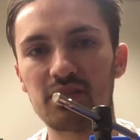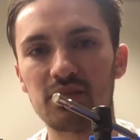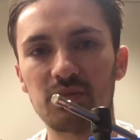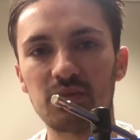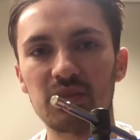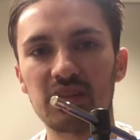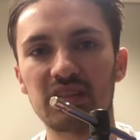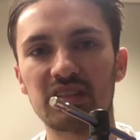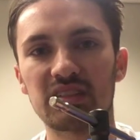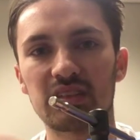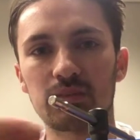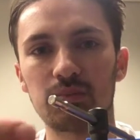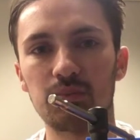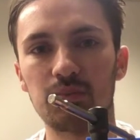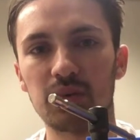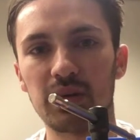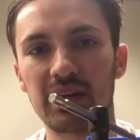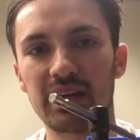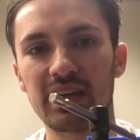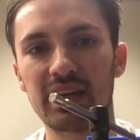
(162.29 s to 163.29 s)
to risk
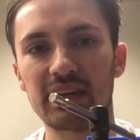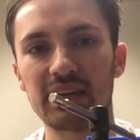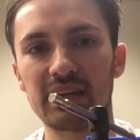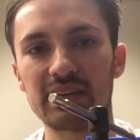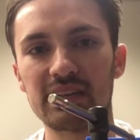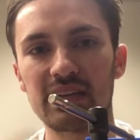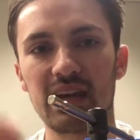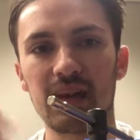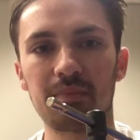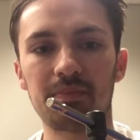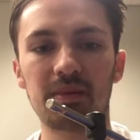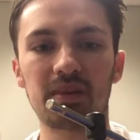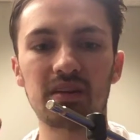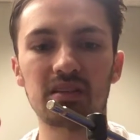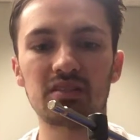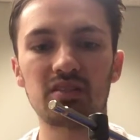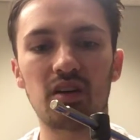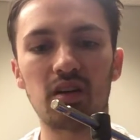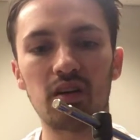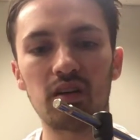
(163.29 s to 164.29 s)
breaking the tap
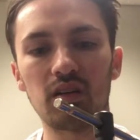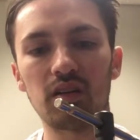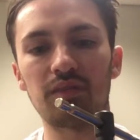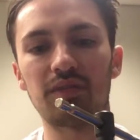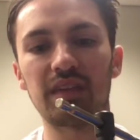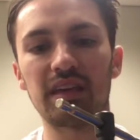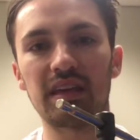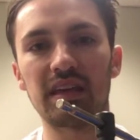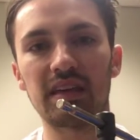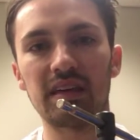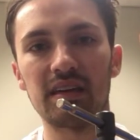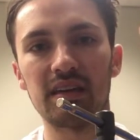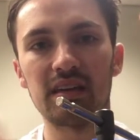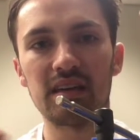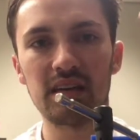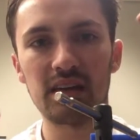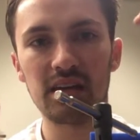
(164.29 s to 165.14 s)
because all of the